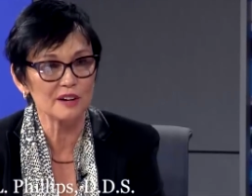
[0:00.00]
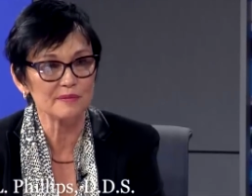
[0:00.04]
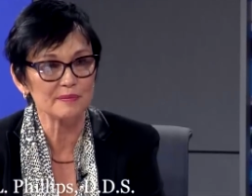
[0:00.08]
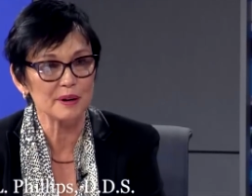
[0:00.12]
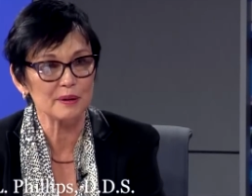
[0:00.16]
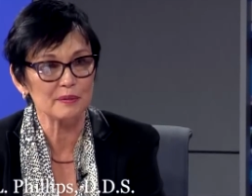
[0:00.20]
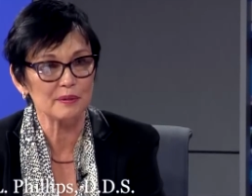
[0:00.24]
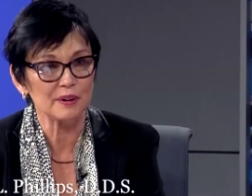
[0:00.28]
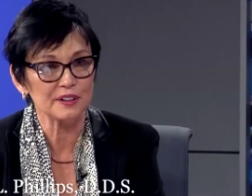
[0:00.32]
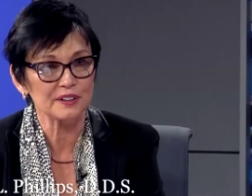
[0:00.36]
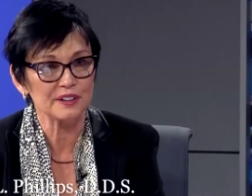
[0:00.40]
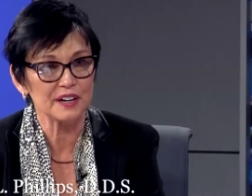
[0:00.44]
me
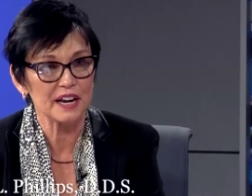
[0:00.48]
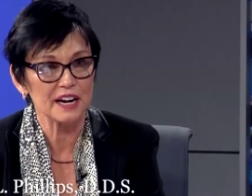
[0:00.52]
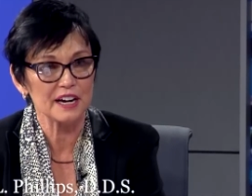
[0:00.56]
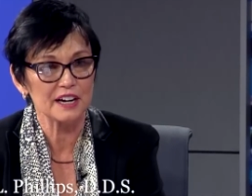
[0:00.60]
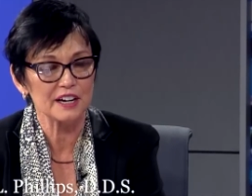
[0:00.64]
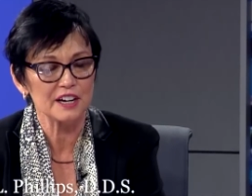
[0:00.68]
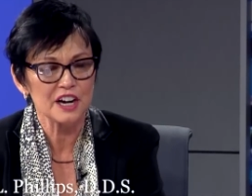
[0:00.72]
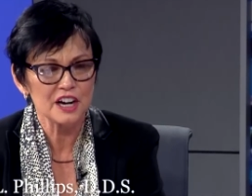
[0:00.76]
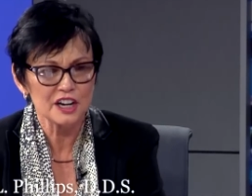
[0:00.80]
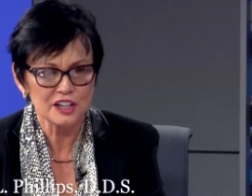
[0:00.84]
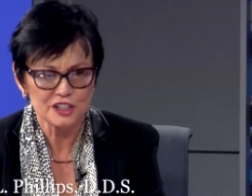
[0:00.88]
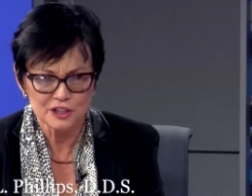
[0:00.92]
one day.
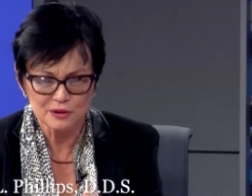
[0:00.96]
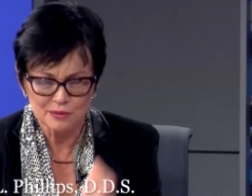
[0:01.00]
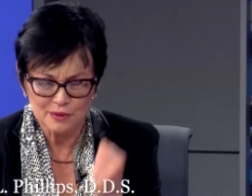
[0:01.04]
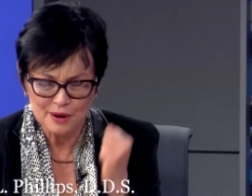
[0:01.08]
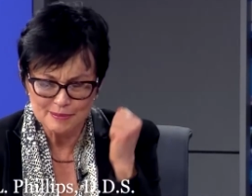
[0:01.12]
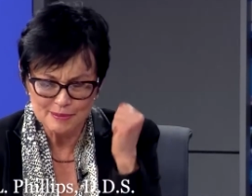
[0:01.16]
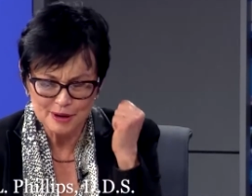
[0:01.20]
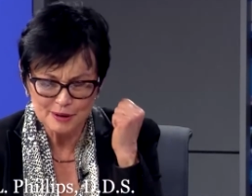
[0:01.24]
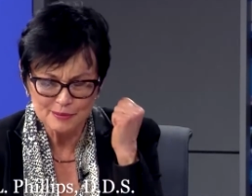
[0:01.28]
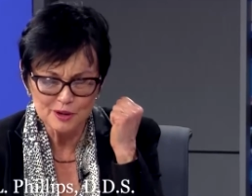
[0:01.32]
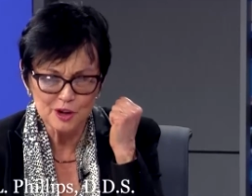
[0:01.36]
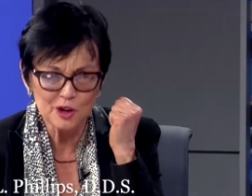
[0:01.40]
You
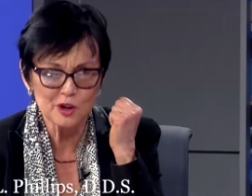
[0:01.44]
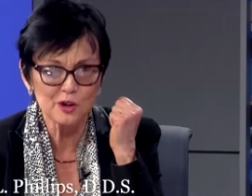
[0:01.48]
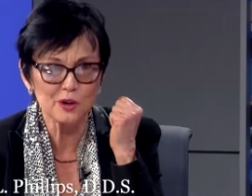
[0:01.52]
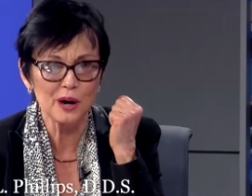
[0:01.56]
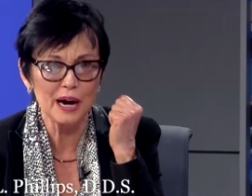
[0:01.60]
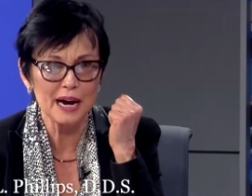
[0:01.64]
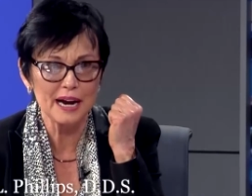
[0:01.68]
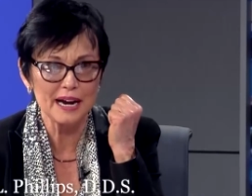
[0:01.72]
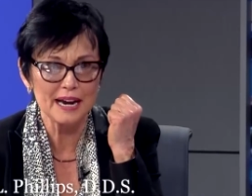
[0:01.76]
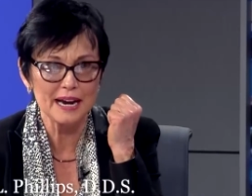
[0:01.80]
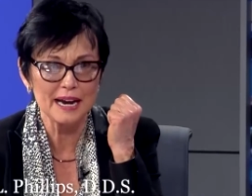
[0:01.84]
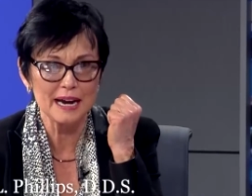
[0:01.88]
remember who
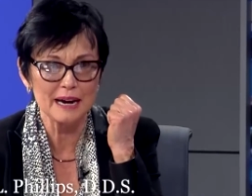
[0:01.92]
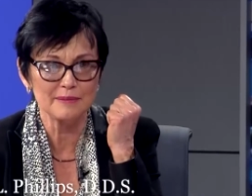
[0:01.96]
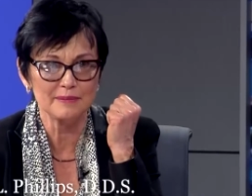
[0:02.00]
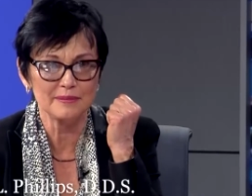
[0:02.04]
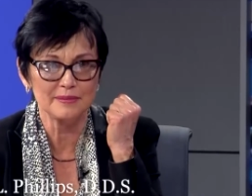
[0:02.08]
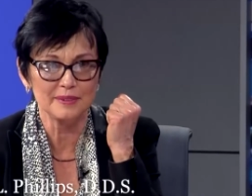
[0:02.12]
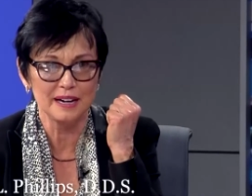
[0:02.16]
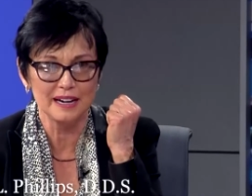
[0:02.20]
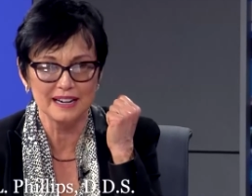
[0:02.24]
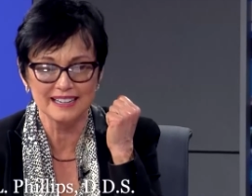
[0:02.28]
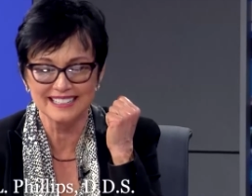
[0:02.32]
I am? I